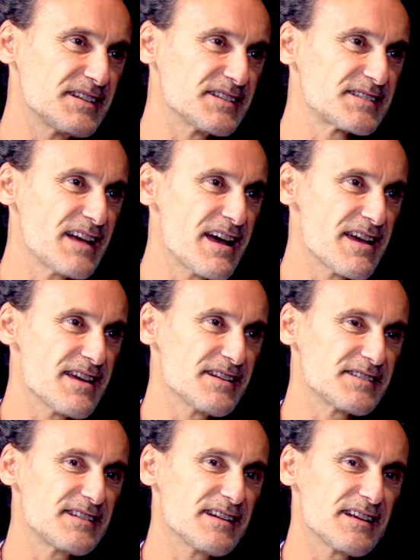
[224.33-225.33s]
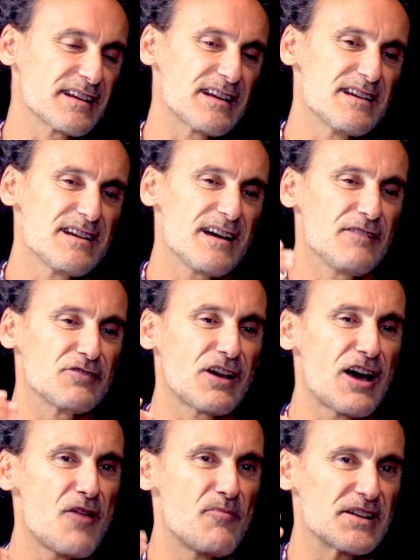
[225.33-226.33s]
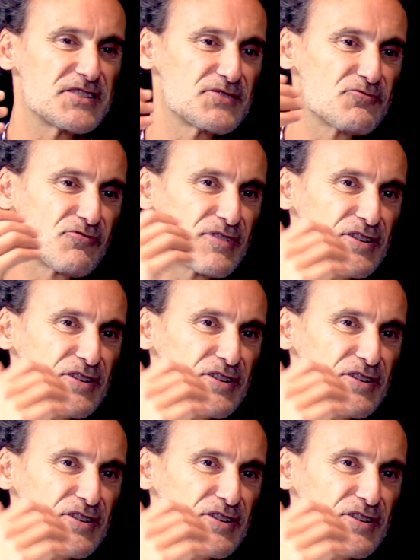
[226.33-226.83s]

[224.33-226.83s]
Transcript: in science, like about how much to